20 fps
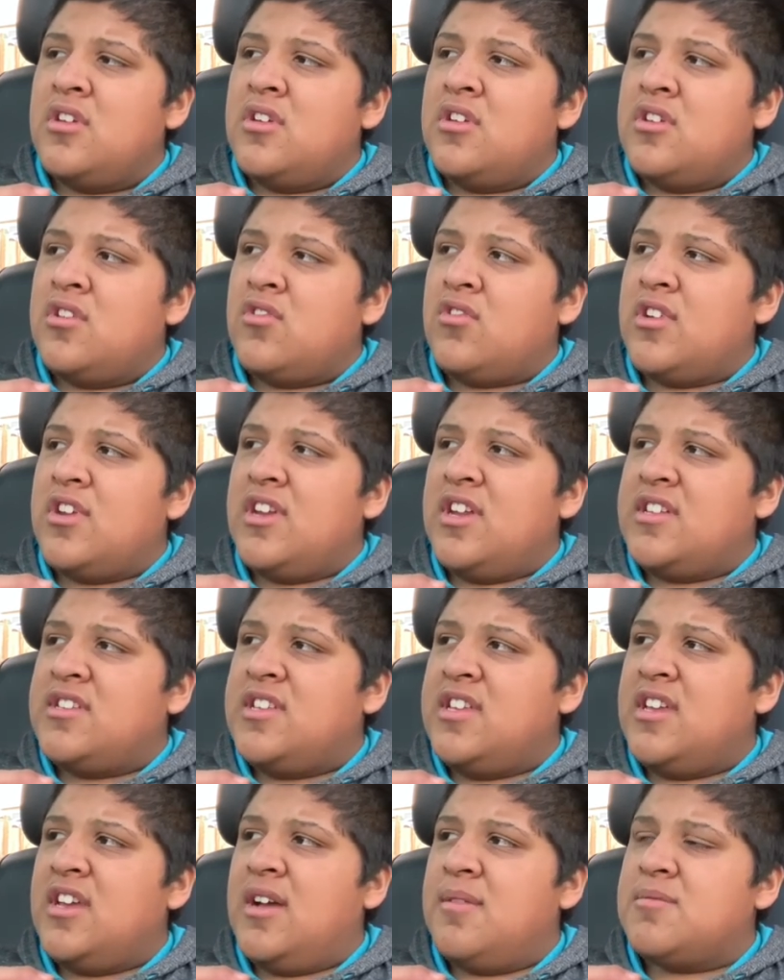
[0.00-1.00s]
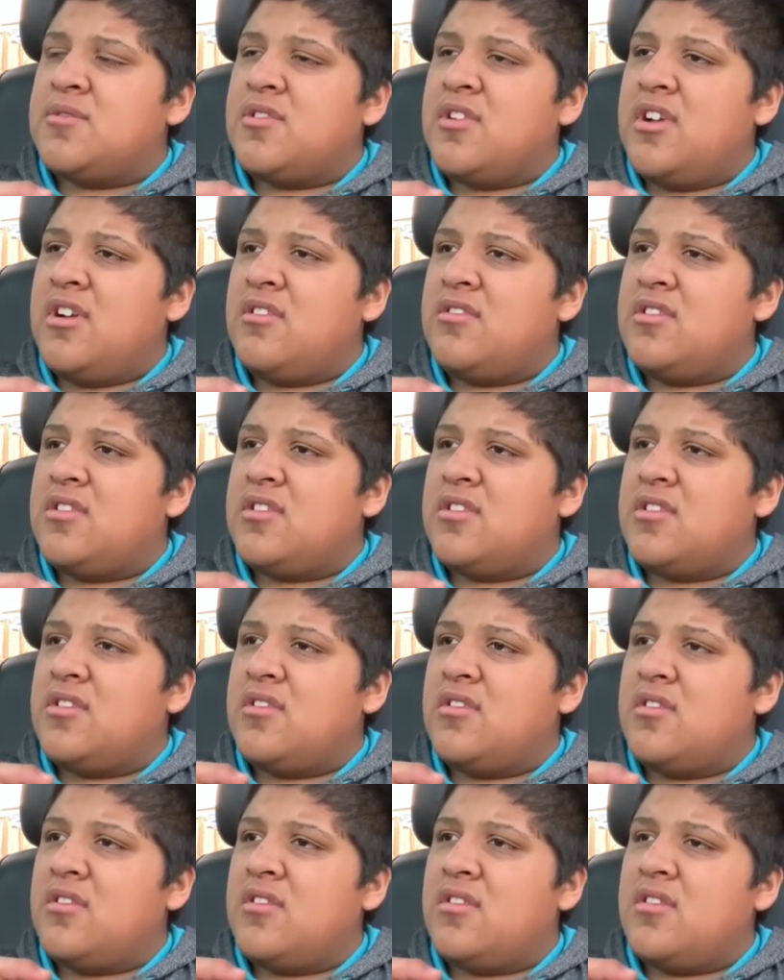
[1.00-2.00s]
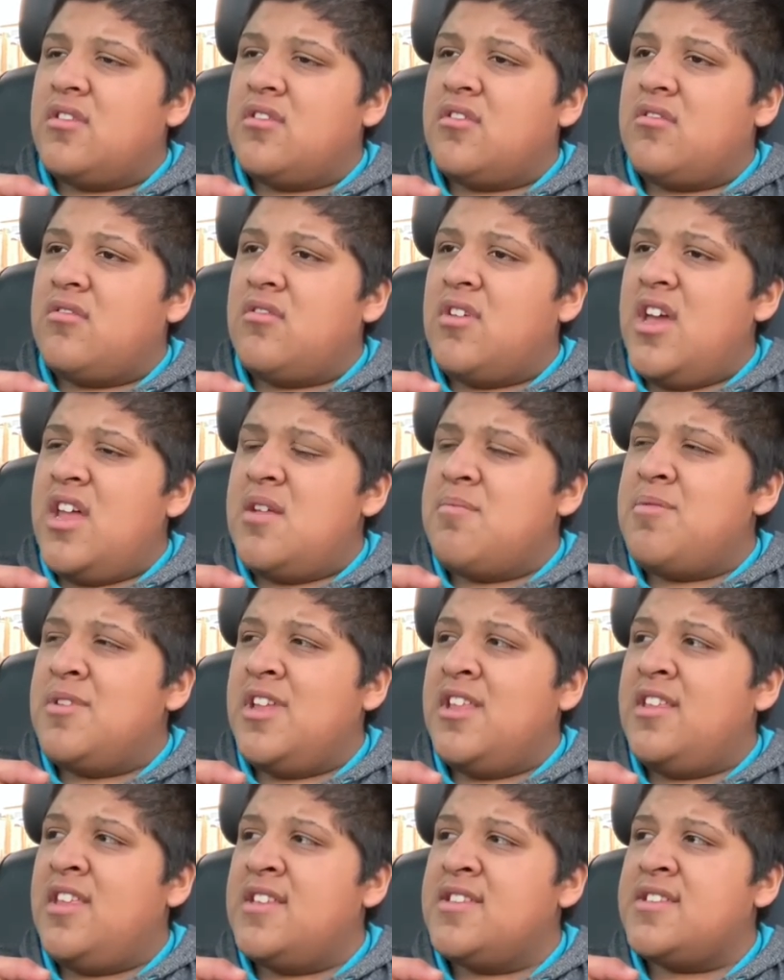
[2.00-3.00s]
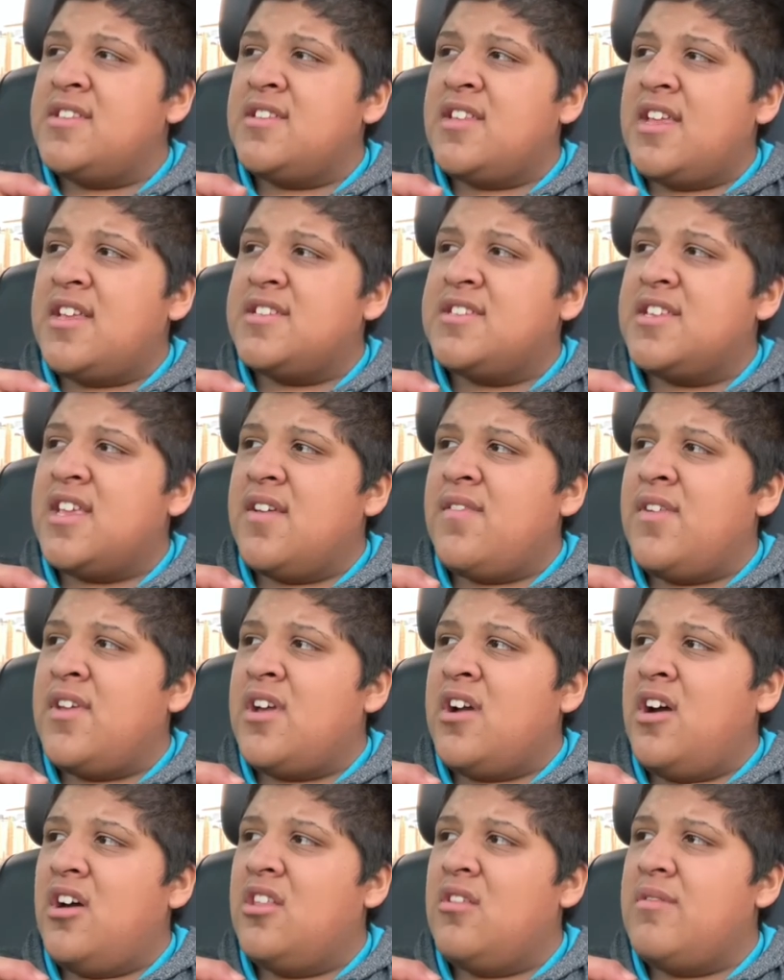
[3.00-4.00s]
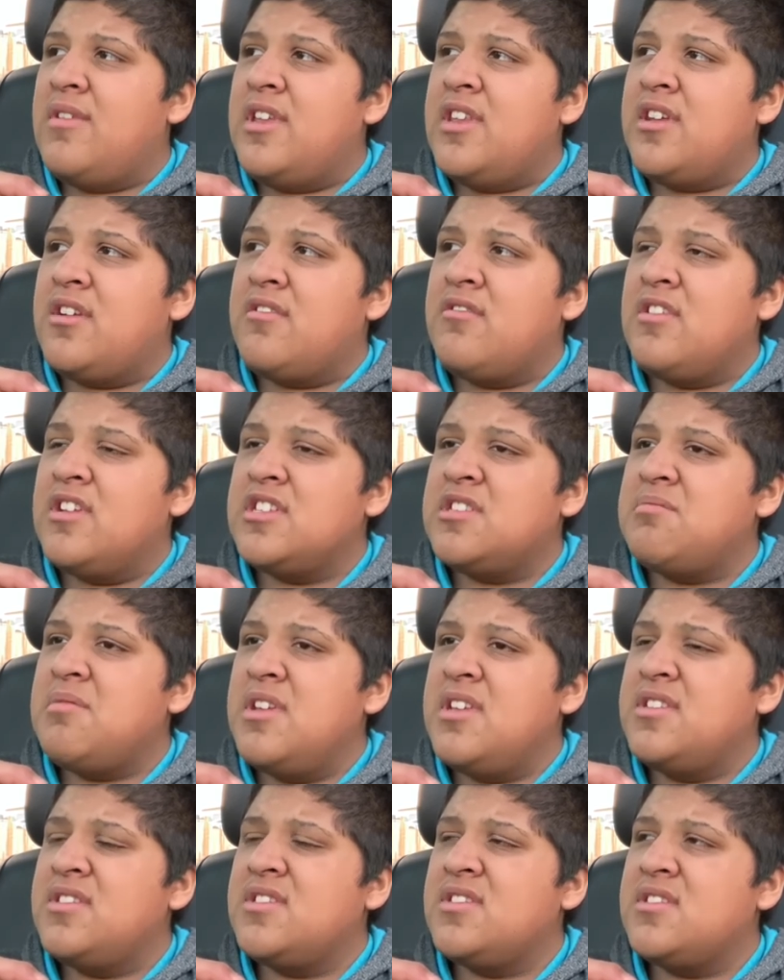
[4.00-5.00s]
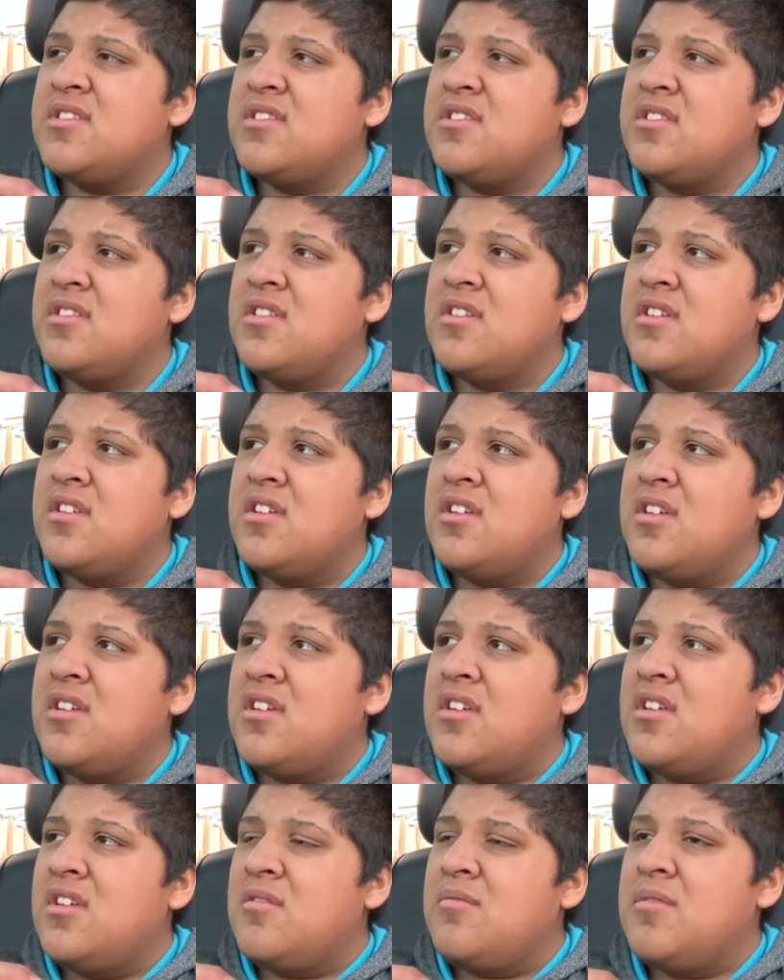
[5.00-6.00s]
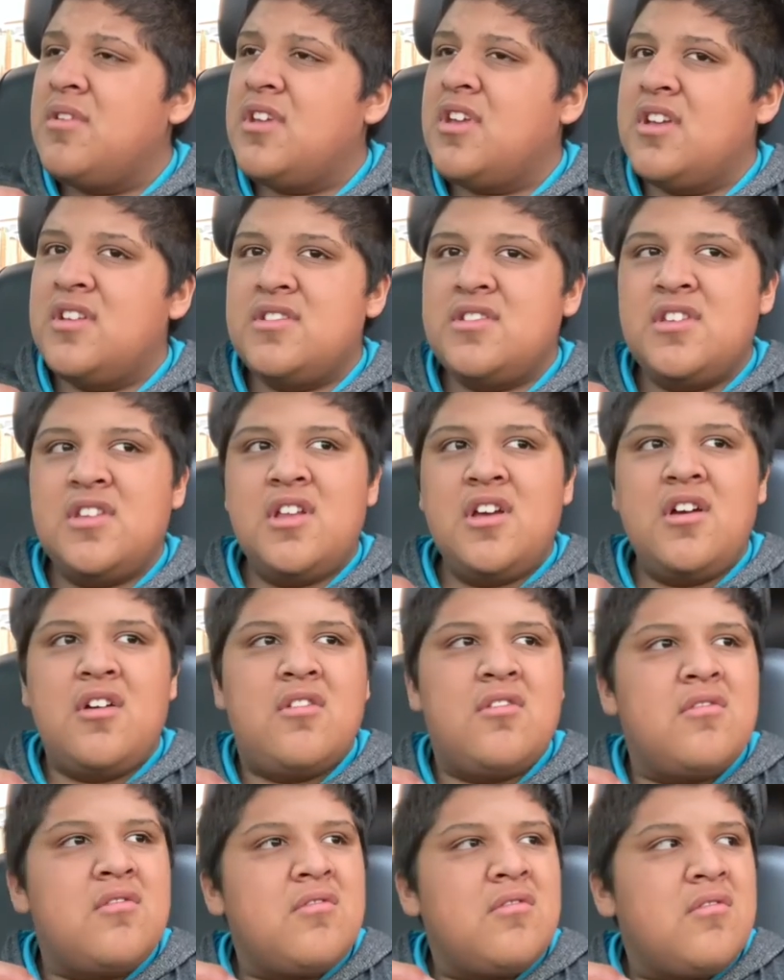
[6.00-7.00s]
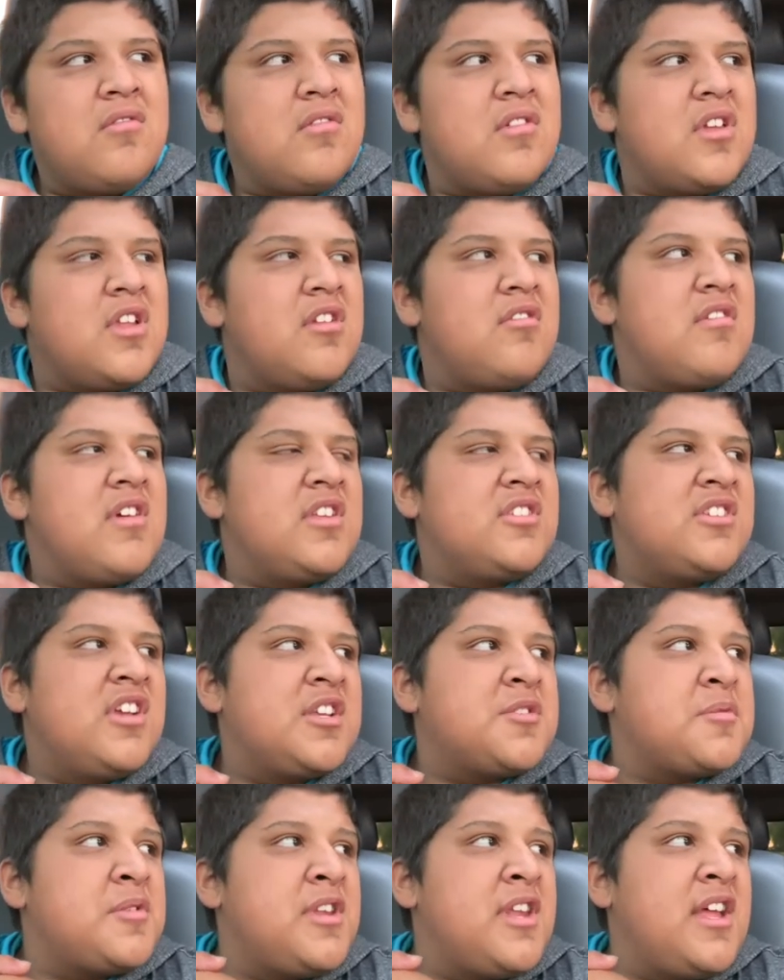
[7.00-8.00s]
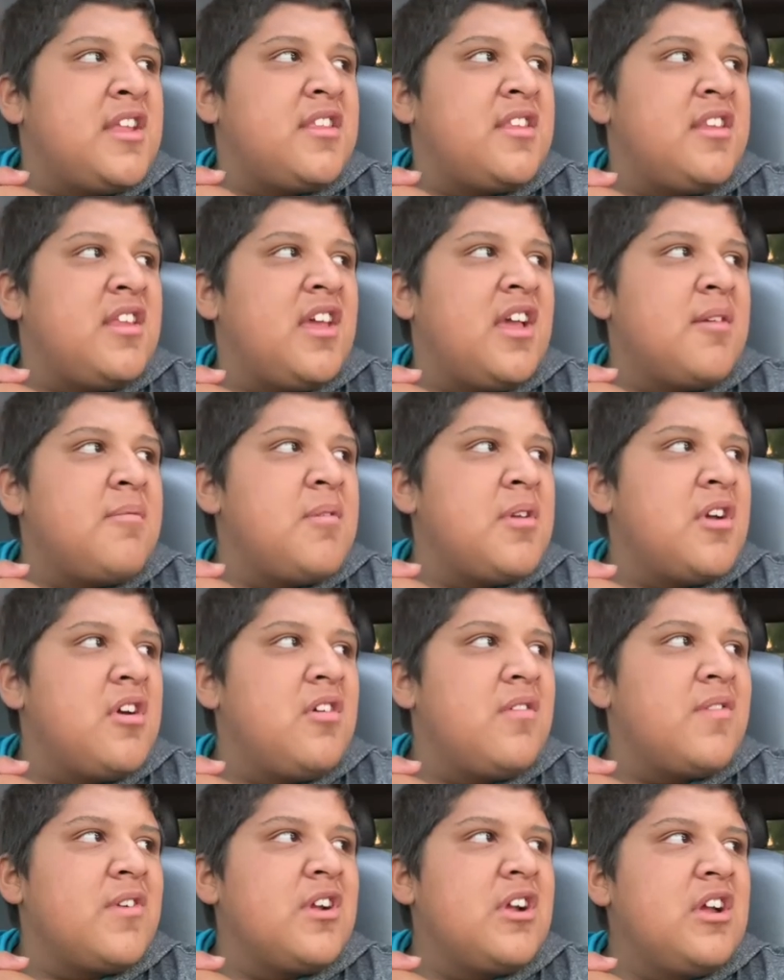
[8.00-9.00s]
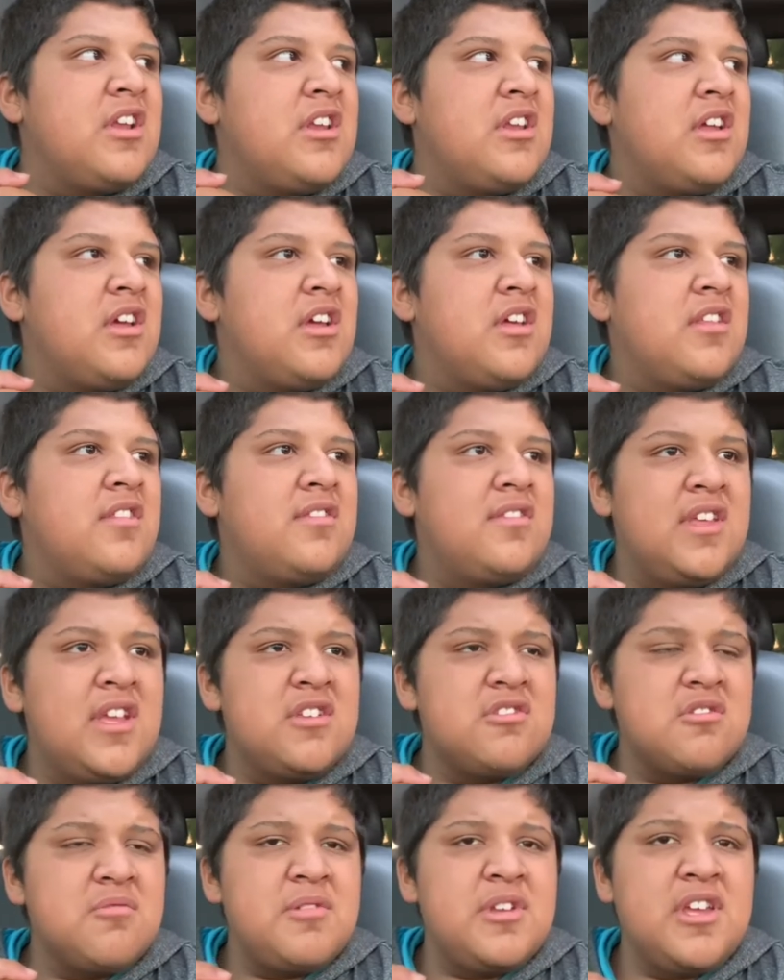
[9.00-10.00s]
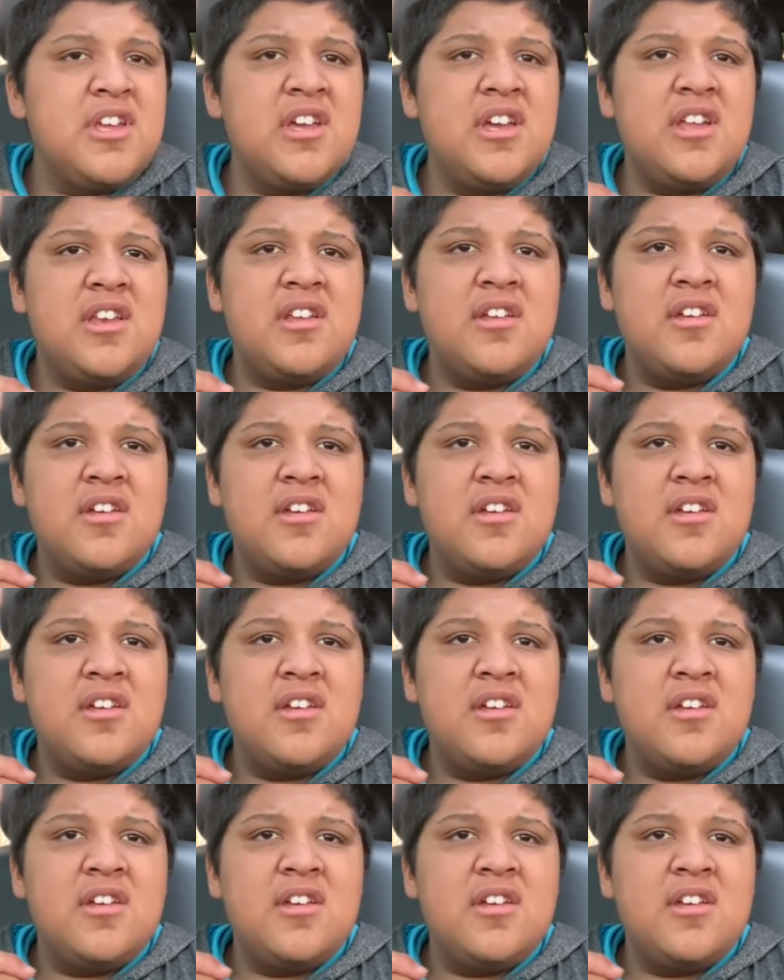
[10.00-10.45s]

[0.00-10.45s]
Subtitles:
2019 comes around. We had a pretty decent Thanksgiving, Halloween, and Christmas because, we had Jasmine and Anthony coming over, and things were pretty good.